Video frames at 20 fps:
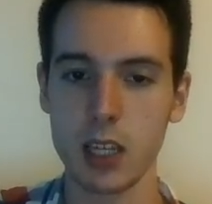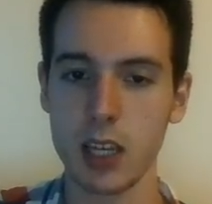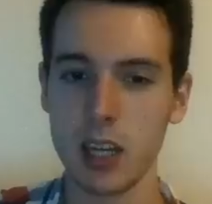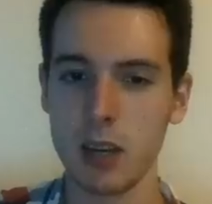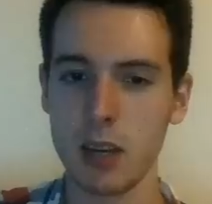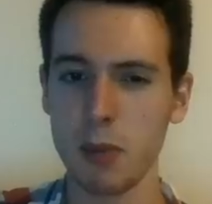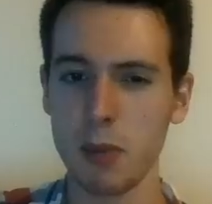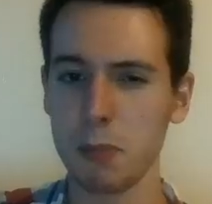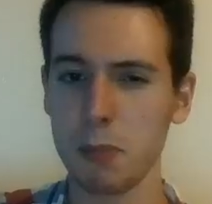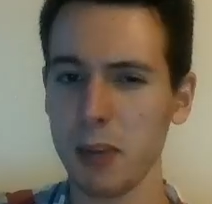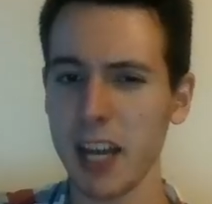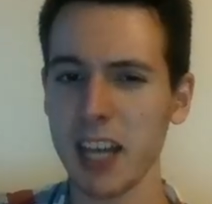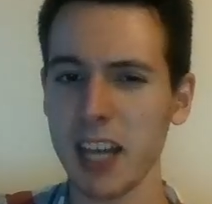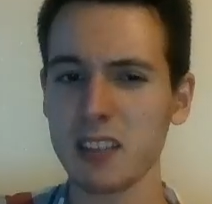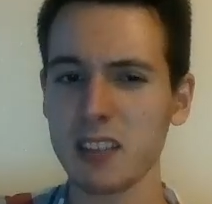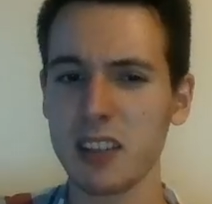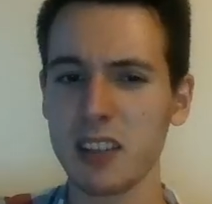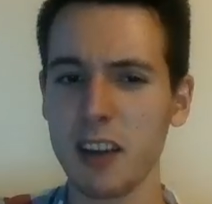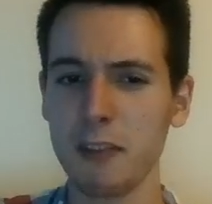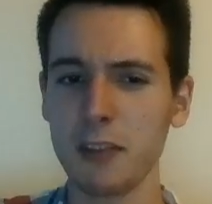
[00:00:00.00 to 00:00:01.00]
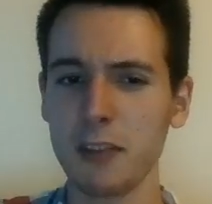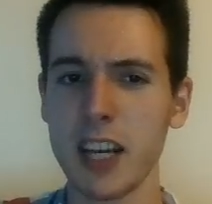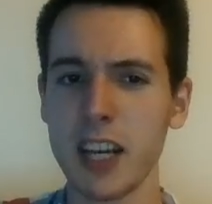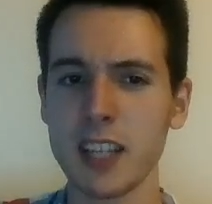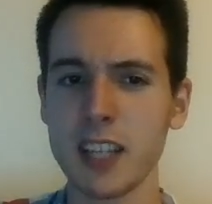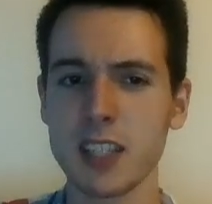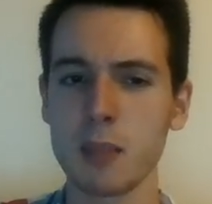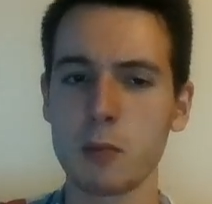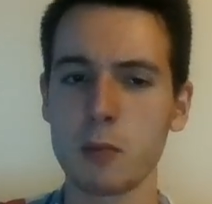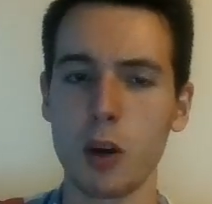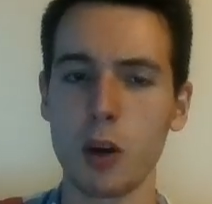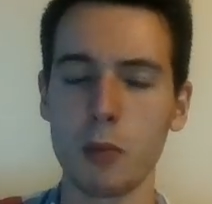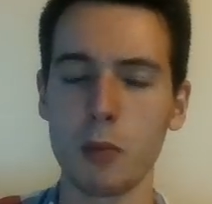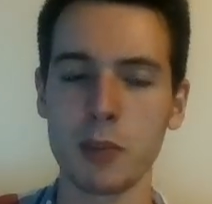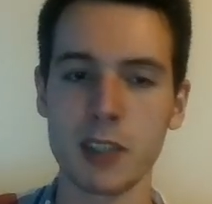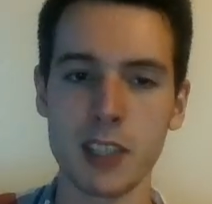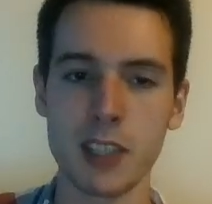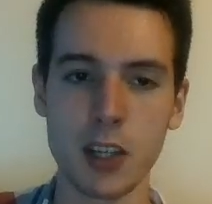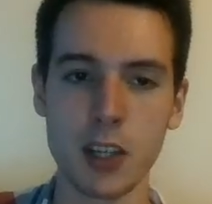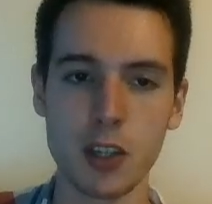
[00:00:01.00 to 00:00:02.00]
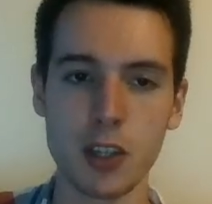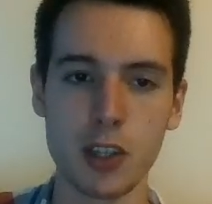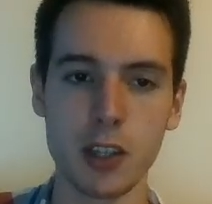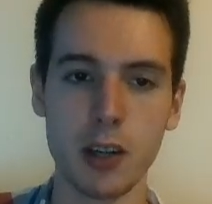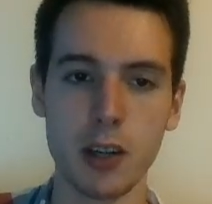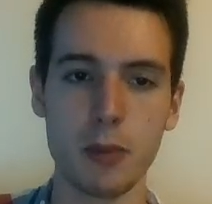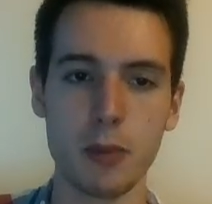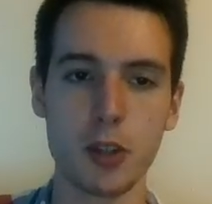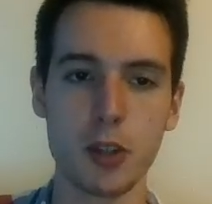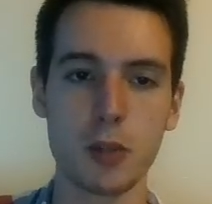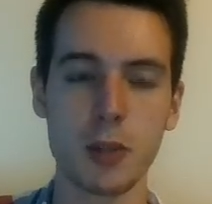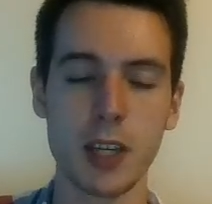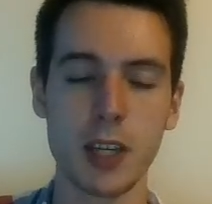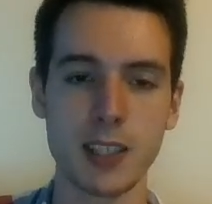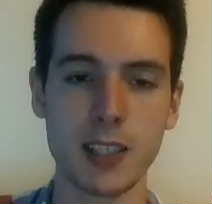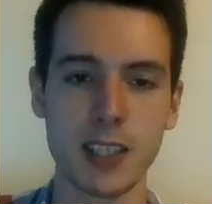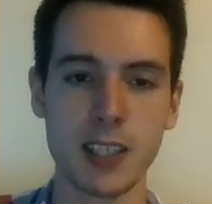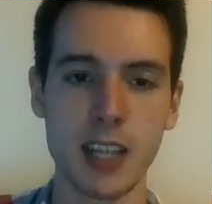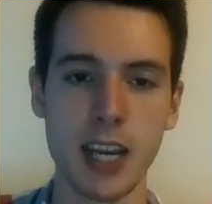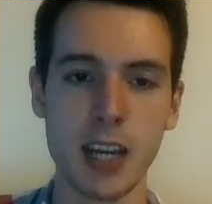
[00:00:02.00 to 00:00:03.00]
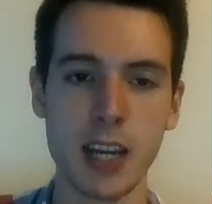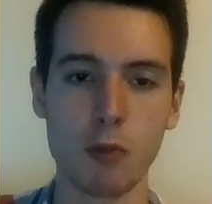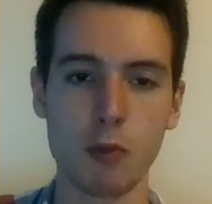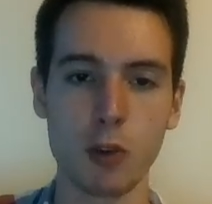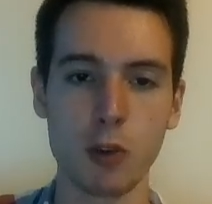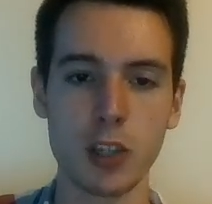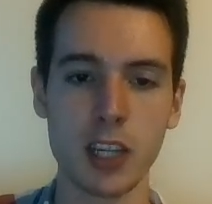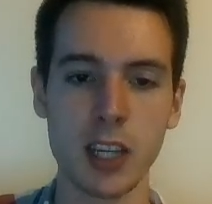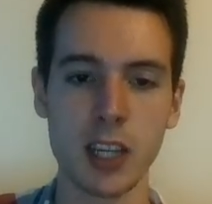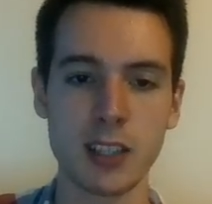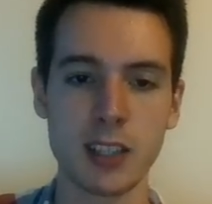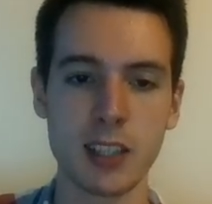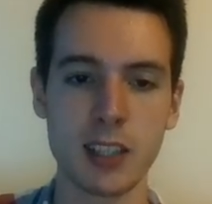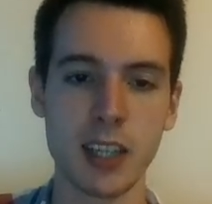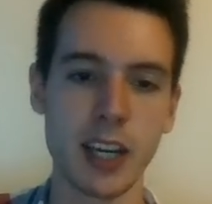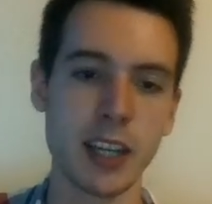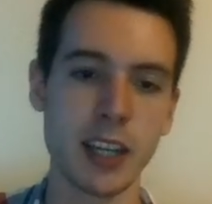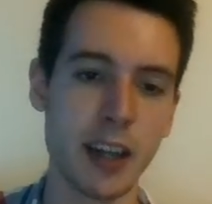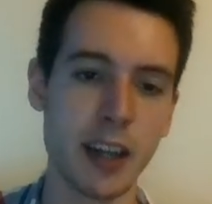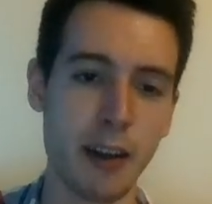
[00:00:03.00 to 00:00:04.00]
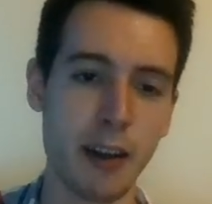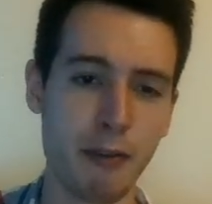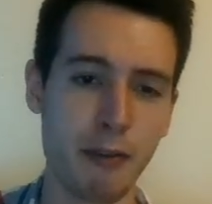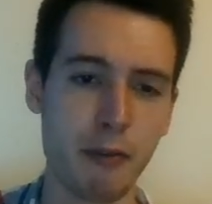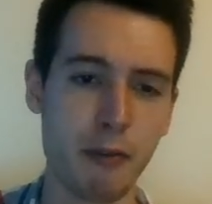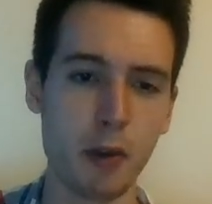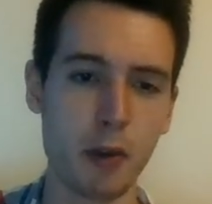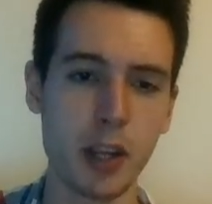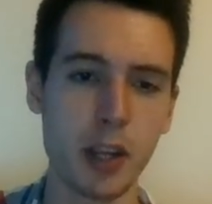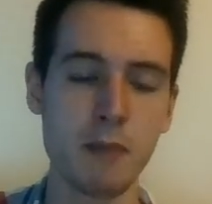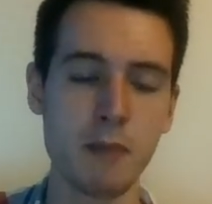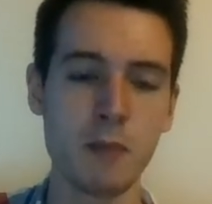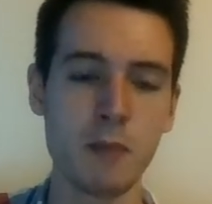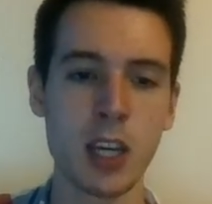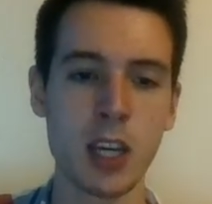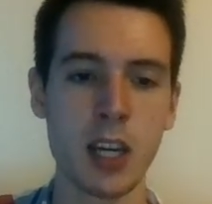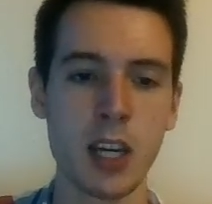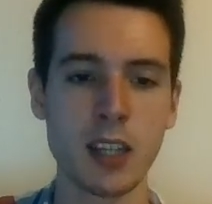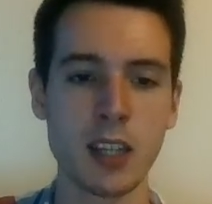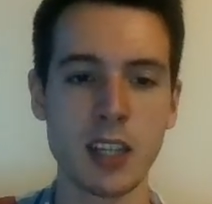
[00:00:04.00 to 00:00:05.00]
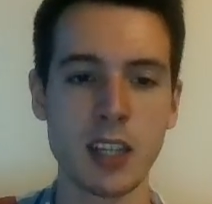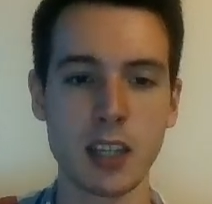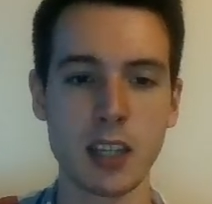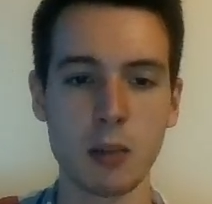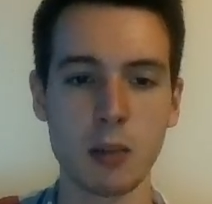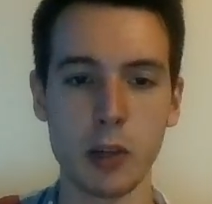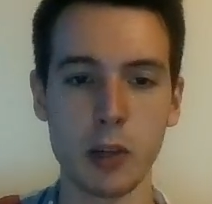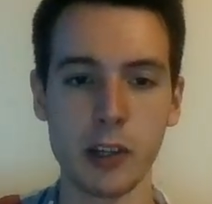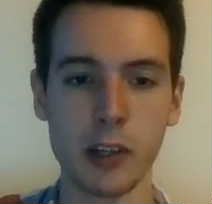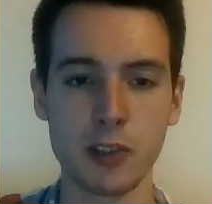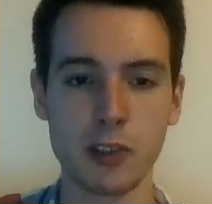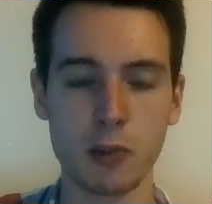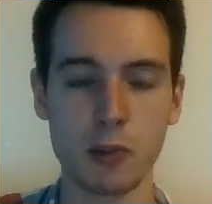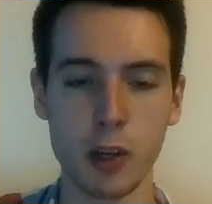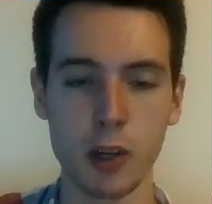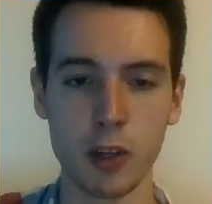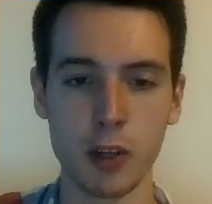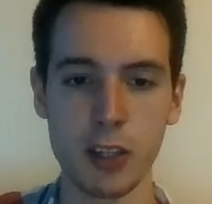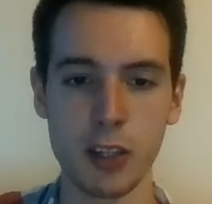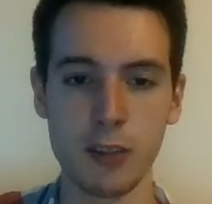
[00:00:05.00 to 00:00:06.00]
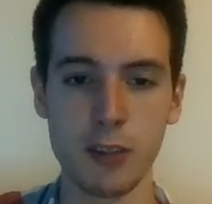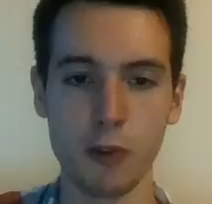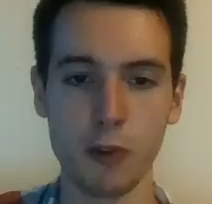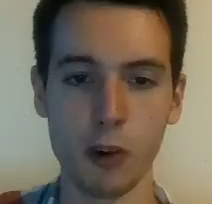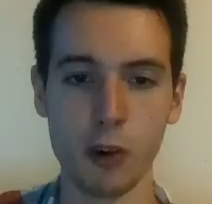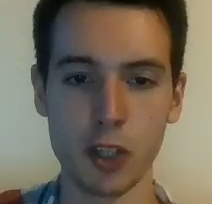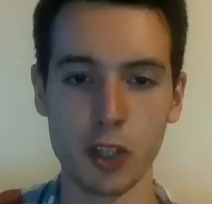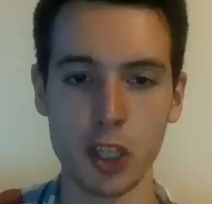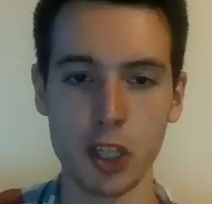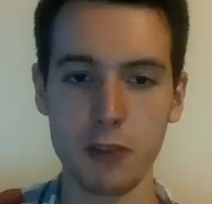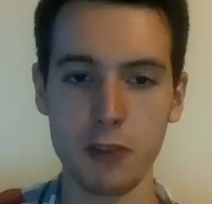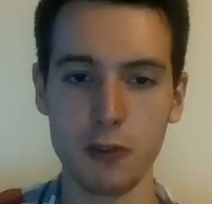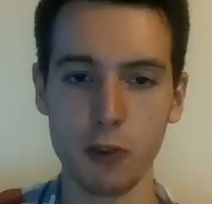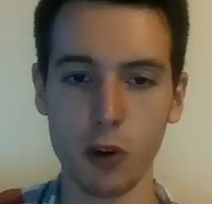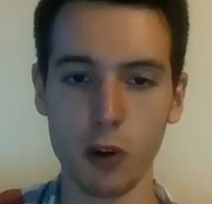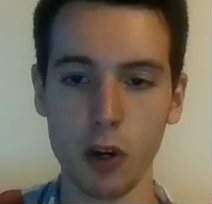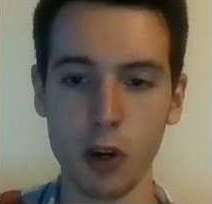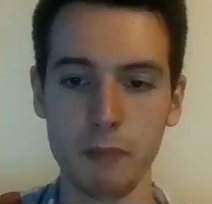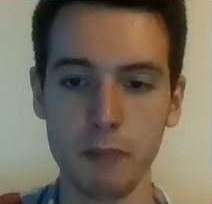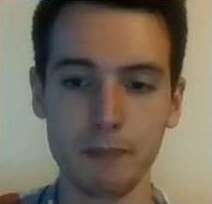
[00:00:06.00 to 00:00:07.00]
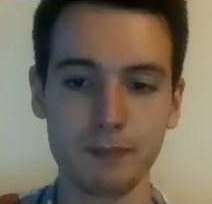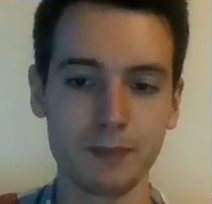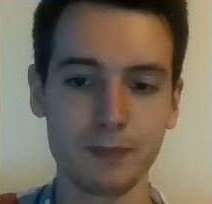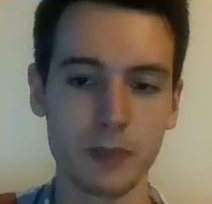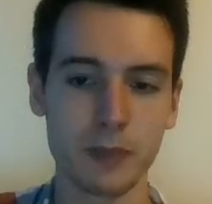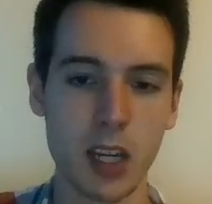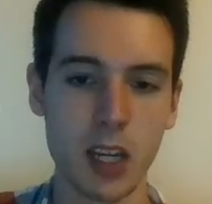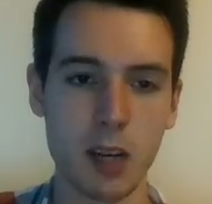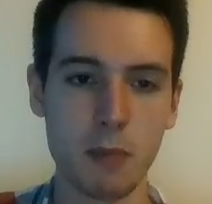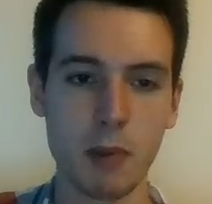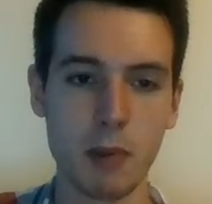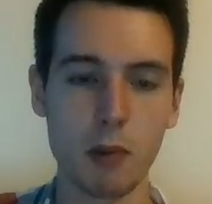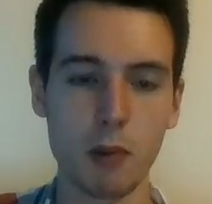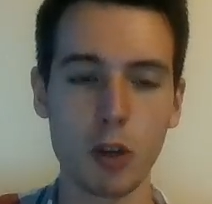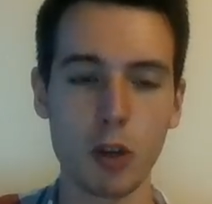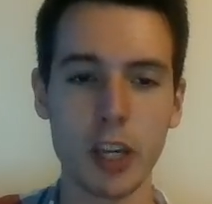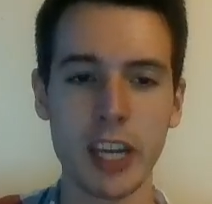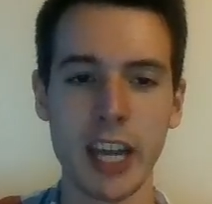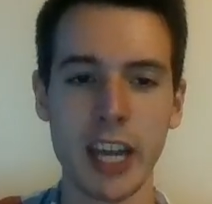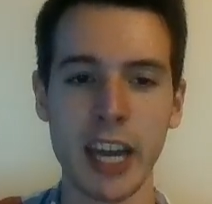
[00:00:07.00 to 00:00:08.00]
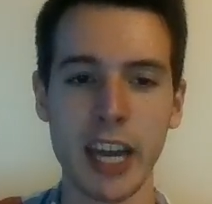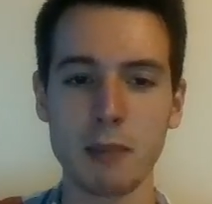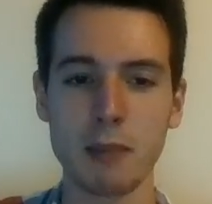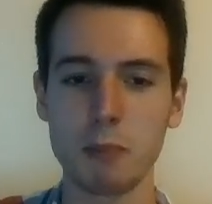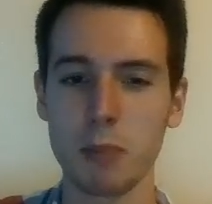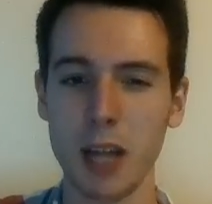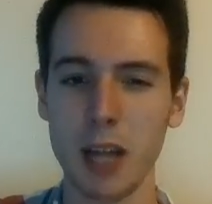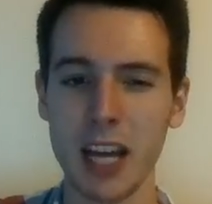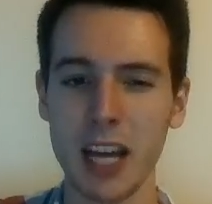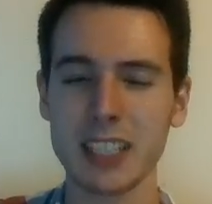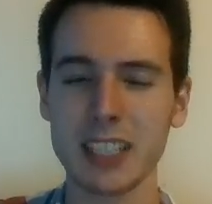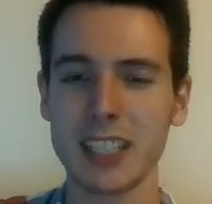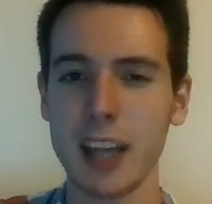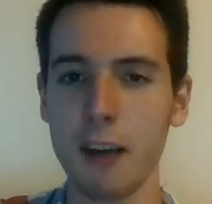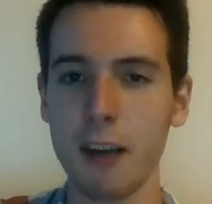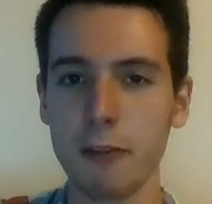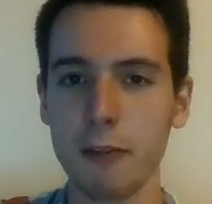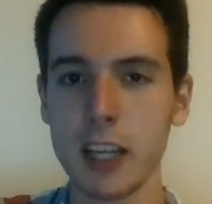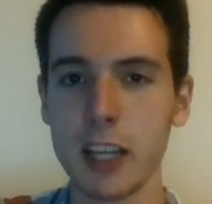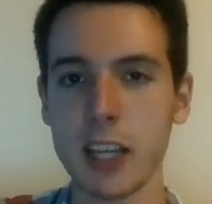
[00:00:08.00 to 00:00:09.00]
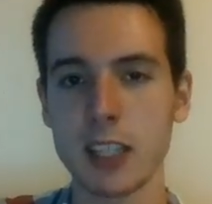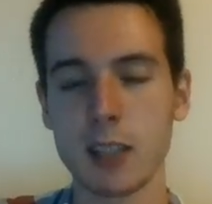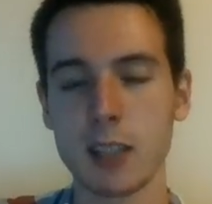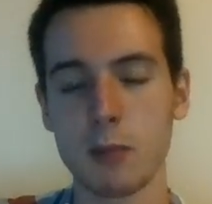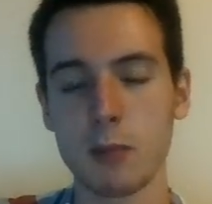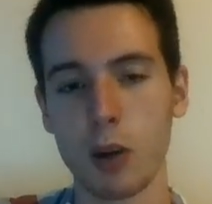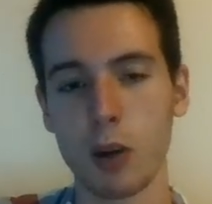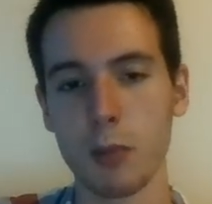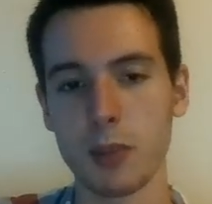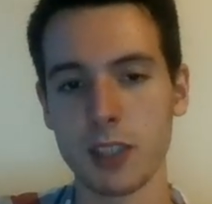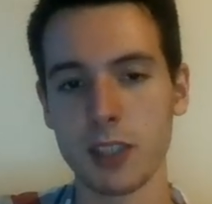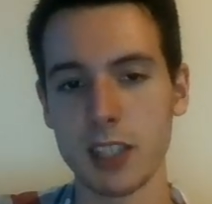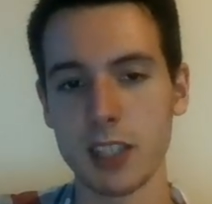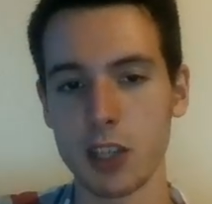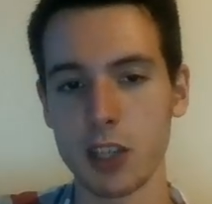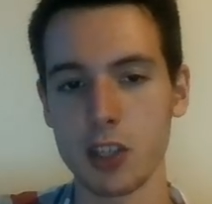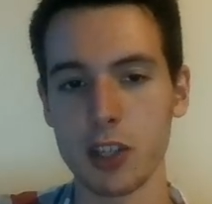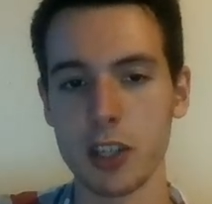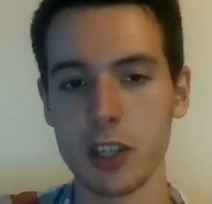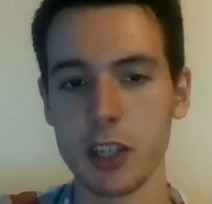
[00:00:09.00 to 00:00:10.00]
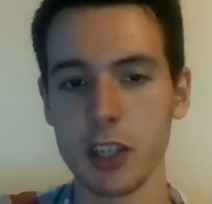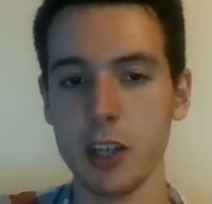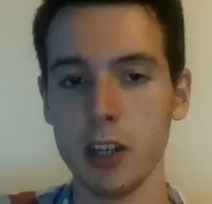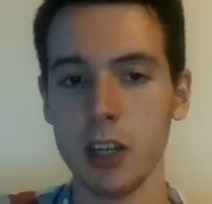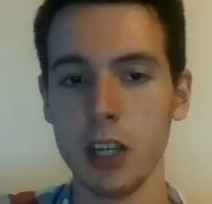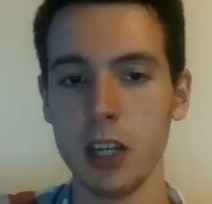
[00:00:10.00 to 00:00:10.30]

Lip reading: But black definitely has some compensation here. Bishop takes c8, rook takes c8, f3, take away a square on e4 and g4. But rook a8, black definitely has some compensation here.